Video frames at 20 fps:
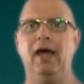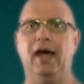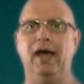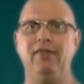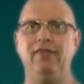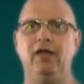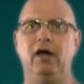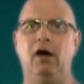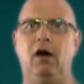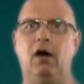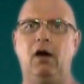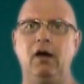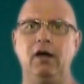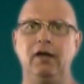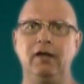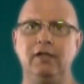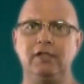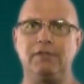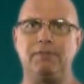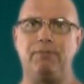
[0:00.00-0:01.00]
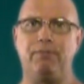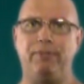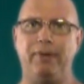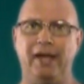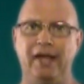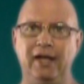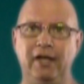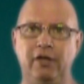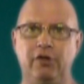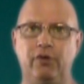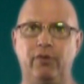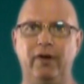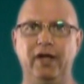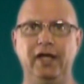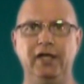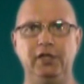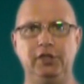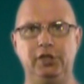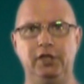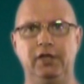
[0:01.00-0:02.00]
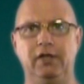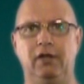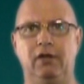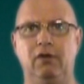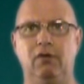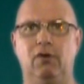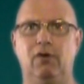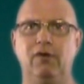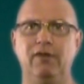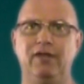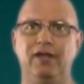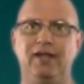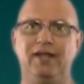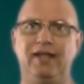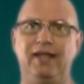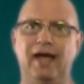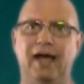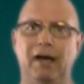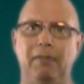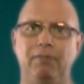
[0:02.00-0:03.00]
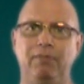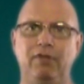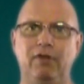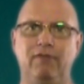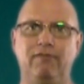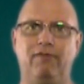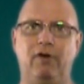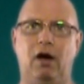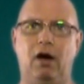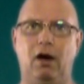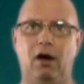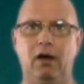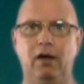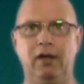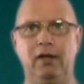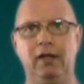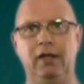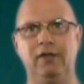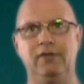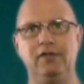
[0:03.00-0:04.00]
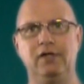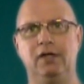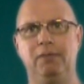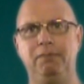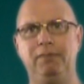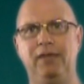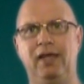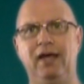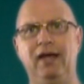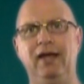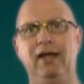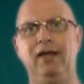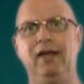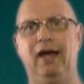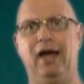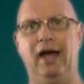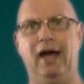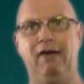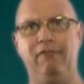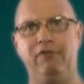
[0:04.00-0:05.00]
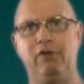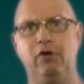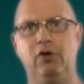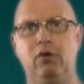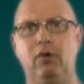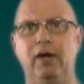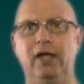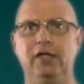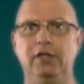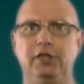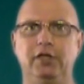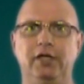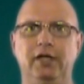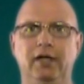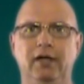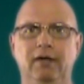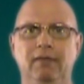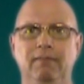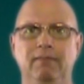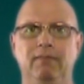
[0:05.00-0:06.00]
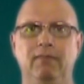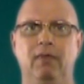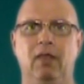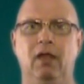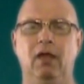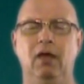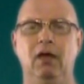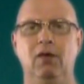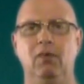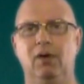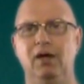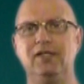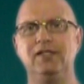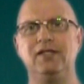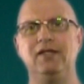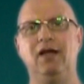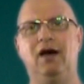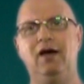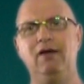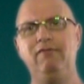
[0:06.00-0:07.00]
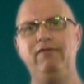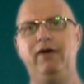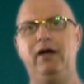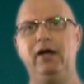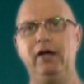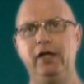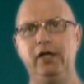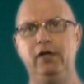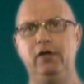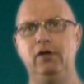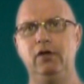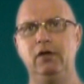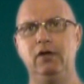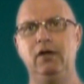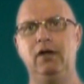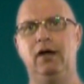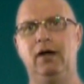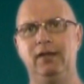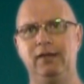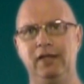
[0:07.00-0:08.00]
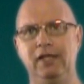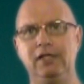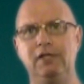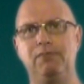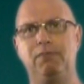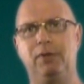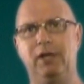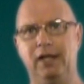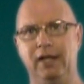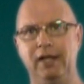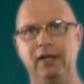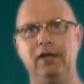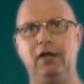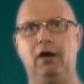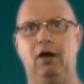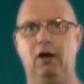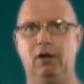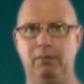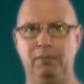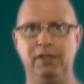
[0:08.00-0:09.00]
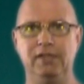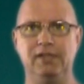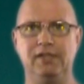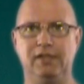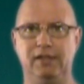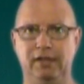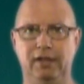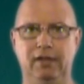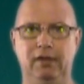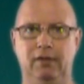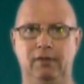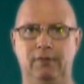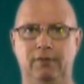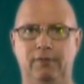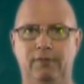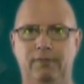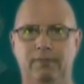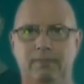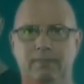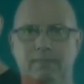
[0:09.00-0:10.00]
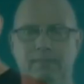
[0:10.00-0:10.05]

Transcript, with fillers: And the hardness penetration, or the depth of hardness obtained after quenching, well, it's not very good on these plain carbon steels.